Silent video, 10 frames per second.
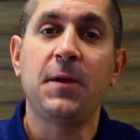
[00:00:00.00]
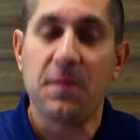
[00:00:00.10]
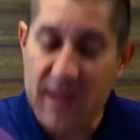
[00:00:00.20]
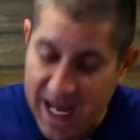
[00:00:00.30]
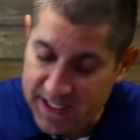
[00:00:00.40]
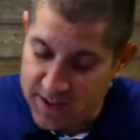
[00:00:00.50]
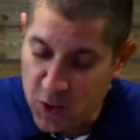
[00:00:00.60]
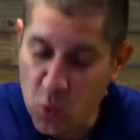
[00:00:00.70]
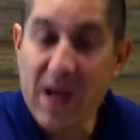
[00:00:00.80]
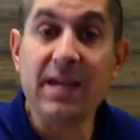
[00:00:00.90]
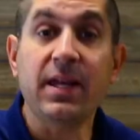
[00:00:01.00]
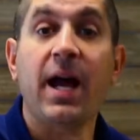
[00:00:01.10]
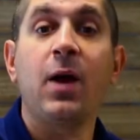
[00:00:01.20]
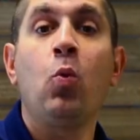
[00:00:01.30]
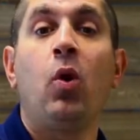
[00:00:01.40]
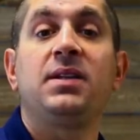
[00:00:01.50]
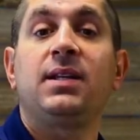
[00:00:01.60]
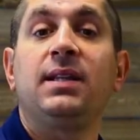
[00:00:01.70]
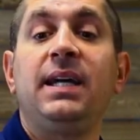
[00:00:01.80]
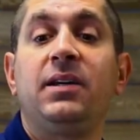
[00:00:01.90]
that is the way that I want
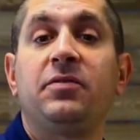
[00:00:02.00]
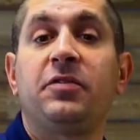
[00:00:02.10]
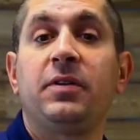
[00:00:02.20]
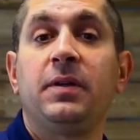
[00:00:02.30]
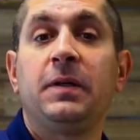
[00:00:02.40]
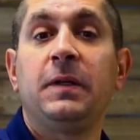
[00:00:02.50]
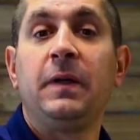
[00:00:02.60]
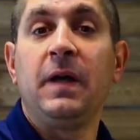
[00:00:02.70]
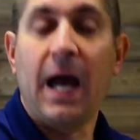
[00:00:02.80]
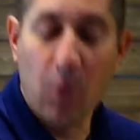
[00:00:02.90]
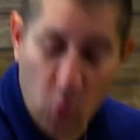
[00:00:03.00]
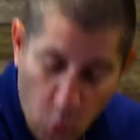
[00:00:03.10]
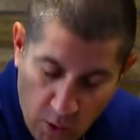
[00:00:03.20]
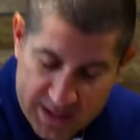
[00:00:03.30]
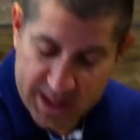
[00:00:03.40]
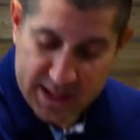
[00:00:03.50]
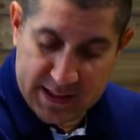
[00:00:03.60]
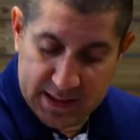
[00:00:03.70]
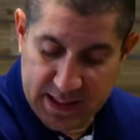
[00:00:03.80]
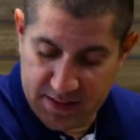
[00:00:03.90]
to live. I want
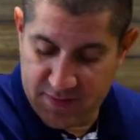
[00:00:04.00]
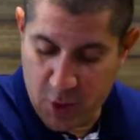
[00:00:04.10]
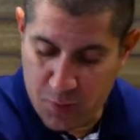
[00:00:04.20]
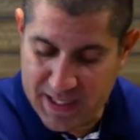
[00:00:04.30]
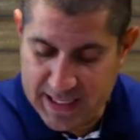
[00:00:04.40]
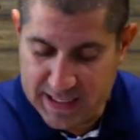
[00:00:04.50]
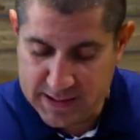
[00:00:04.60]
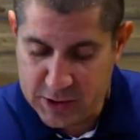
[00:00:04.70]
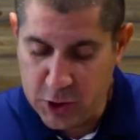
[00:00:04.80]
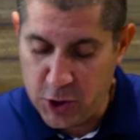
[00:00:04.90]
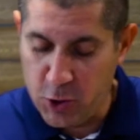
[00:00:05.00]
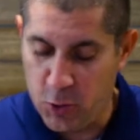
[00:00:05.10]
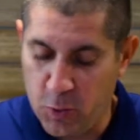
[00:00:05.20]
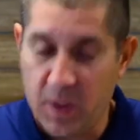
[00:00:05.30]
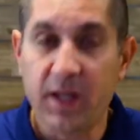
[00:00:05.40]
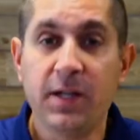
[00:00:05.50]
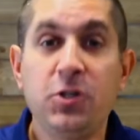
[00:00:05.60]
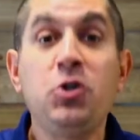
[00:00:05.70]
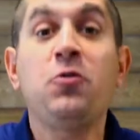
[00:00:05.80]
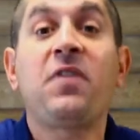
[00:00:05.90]
to live in obedience to you.
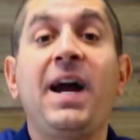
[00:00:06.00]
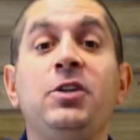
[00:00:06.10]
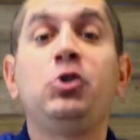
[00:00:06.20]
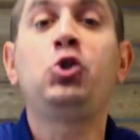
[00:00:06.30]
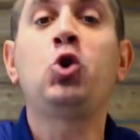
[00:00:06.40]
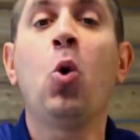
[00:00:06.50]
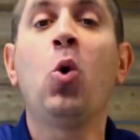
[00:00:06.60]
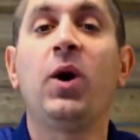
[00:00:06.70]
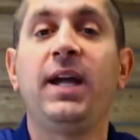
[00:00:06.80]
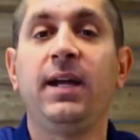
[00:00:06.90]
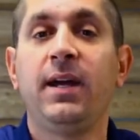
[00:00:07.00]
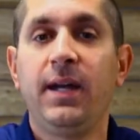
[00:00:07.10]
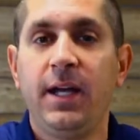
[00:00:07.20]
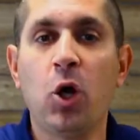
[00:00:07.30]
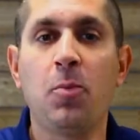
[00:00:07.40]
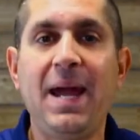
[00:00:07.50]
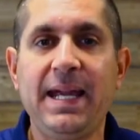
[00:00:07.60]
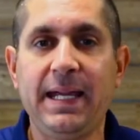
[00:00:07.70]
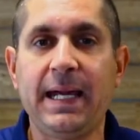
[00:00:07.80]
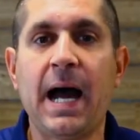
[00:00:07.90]
Do you find joy in
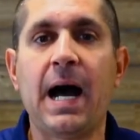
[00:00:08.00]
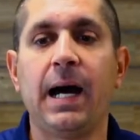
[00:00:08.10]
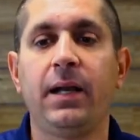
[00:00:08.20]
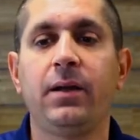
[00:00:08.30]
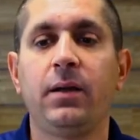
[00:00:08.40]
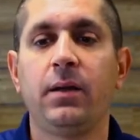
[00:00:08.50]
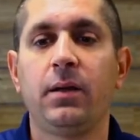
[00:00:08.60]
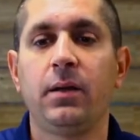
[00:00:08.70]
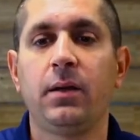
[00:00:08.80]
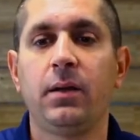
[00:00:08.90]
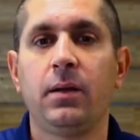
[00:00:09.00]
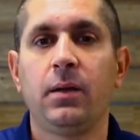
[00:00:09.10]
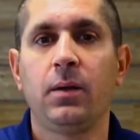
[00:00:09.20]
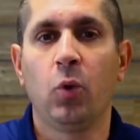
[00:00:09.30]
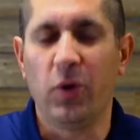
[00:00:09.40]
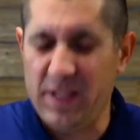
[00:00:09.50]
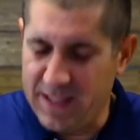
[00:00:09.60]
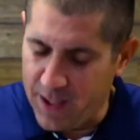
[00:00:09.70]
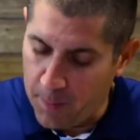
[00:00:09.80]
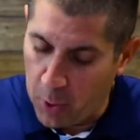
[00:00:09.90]
obeying God? Or is
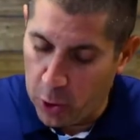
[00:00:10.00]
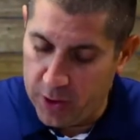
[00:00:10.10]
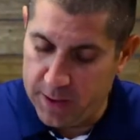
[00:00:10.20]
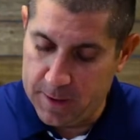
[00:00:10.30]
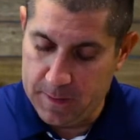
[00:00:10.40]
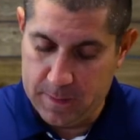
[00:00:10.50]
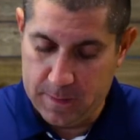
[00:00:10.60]
it a burden?